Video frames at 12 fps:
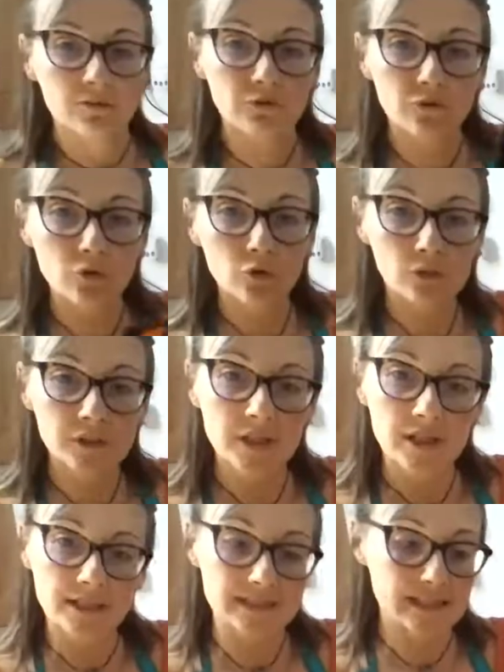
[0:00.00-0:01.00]
fold
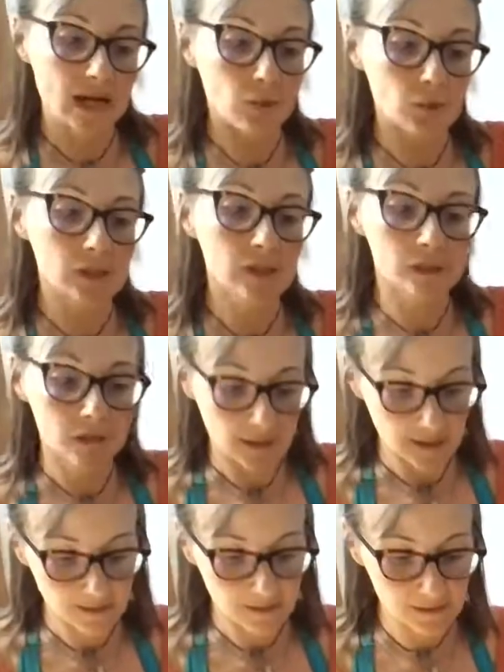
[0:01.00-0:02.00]
a towel
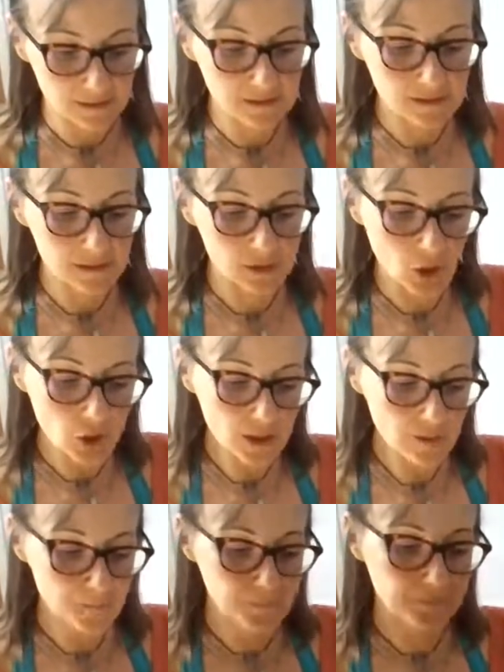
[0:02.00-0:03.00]
in a little log,
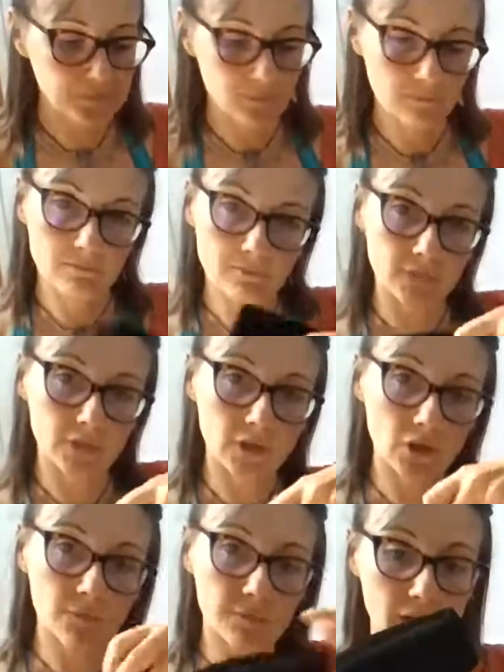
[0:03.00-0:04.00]

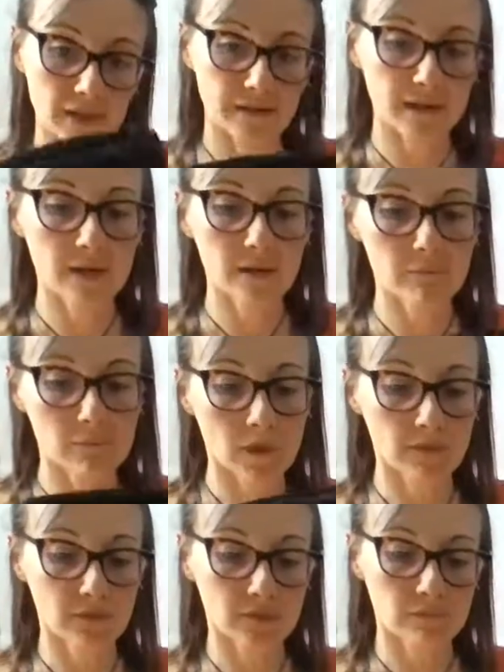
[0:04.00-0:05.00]
like that,
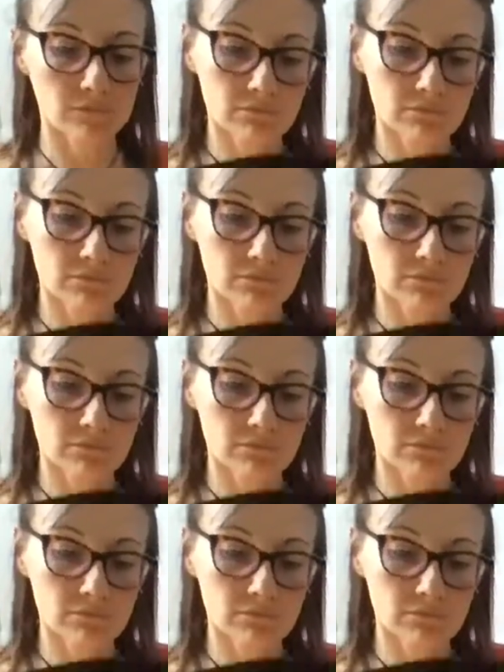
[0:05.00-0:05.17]
even.